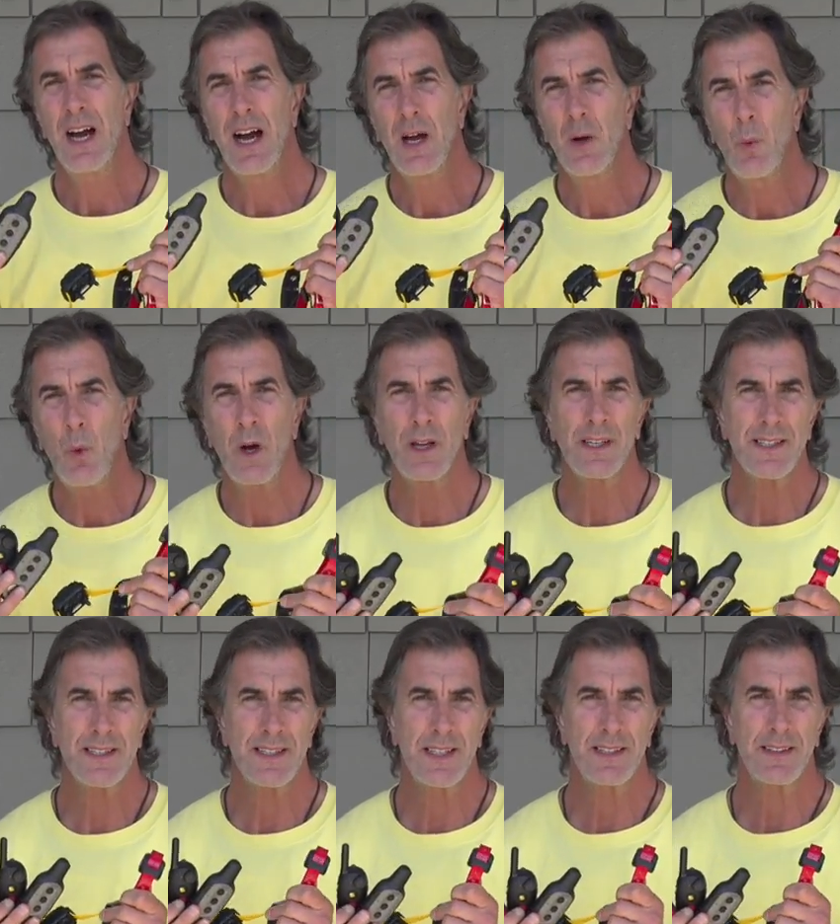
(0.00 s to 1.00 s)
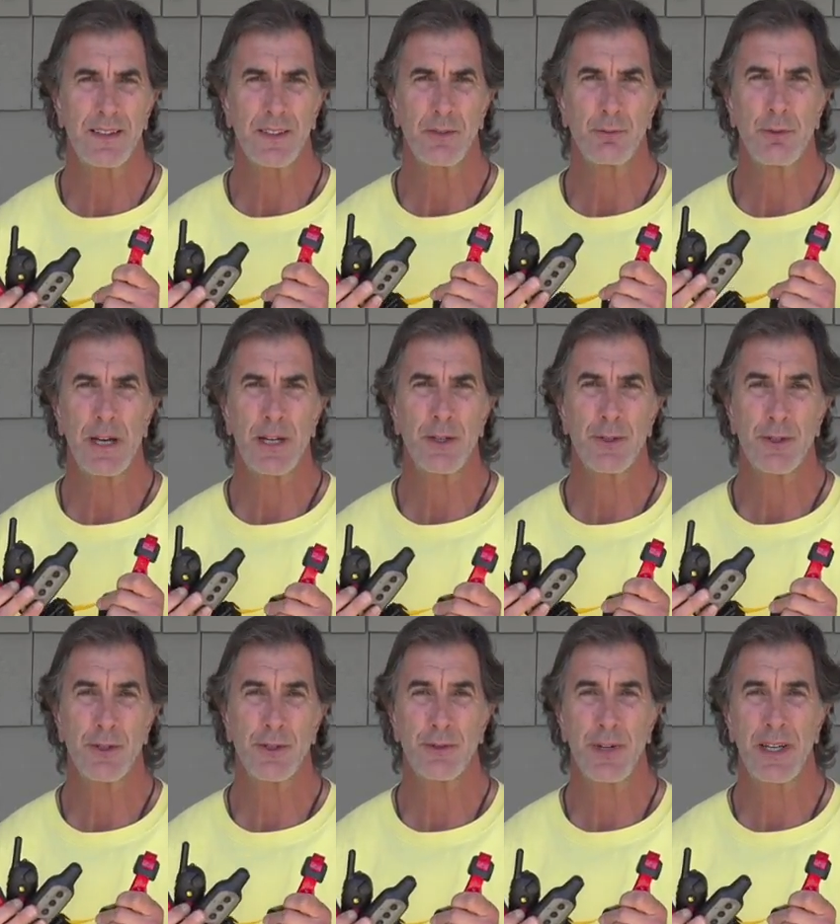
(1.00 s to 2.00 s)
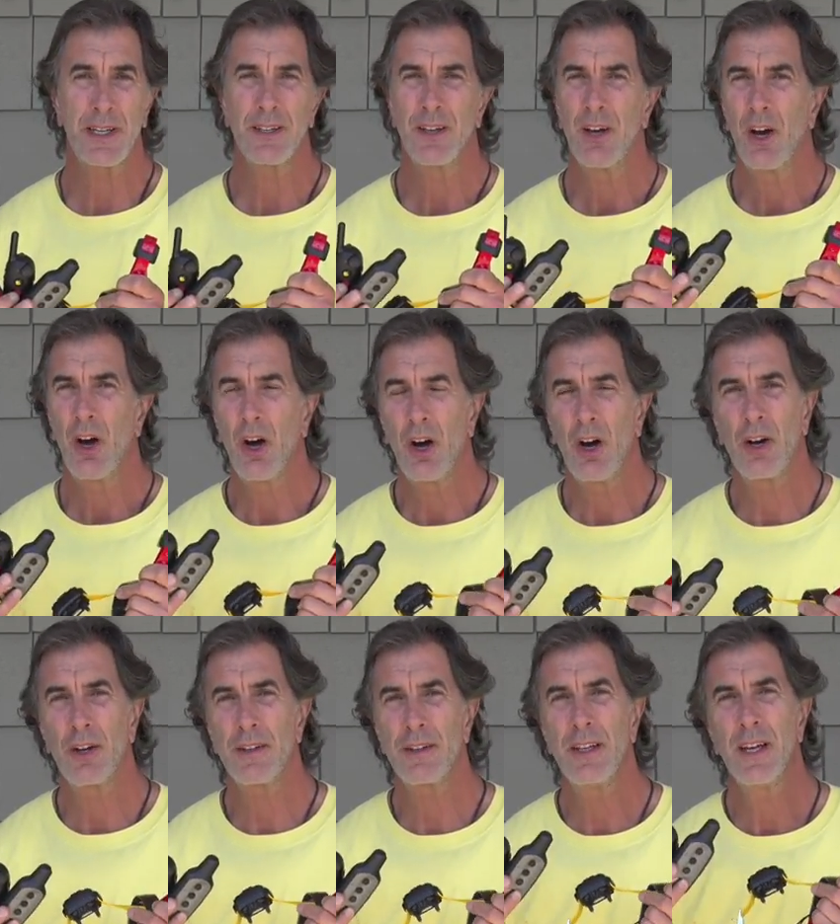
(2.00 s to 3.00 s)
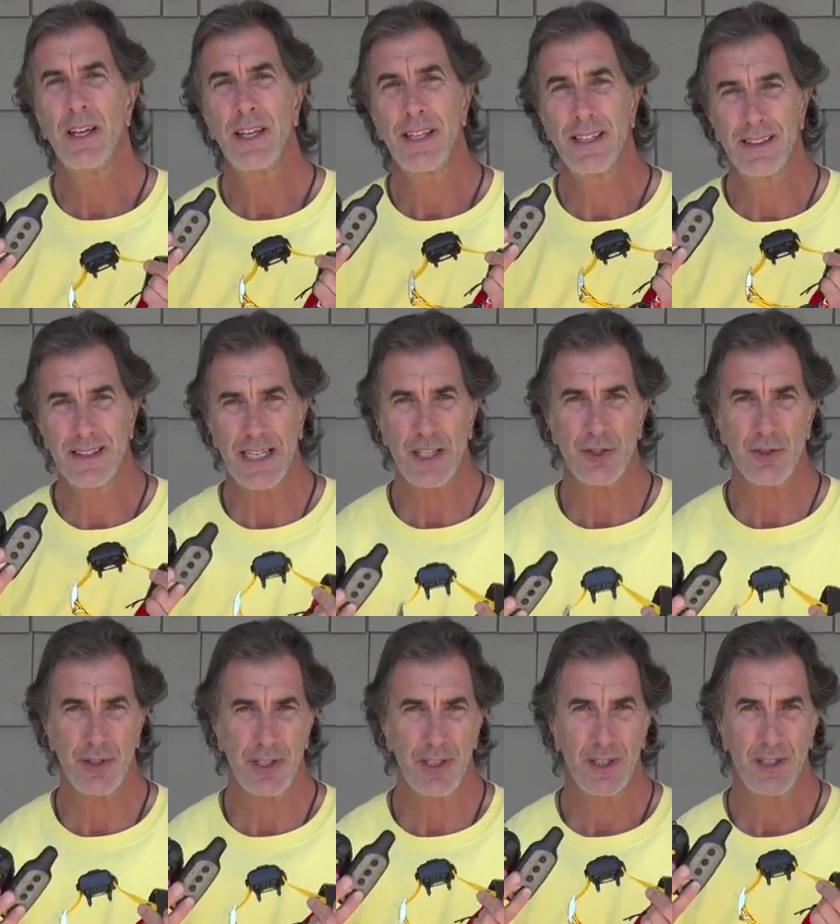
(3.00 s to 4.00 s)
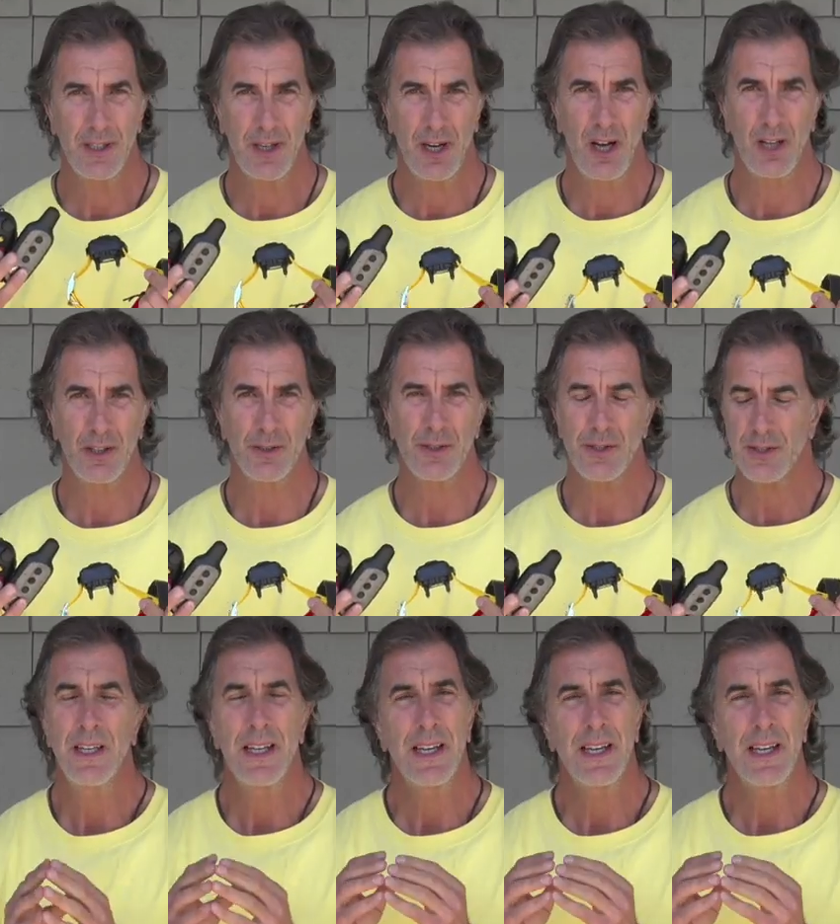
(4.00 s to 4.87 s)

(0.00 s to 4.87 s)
I want to set the record straight on electric collars.